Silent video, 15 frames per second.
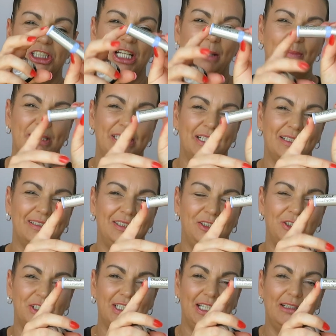
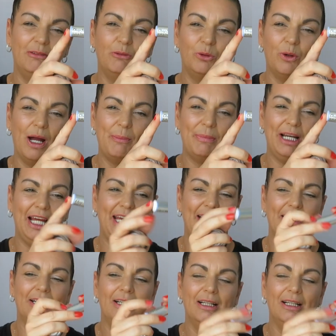Chapstick's usually quite plain.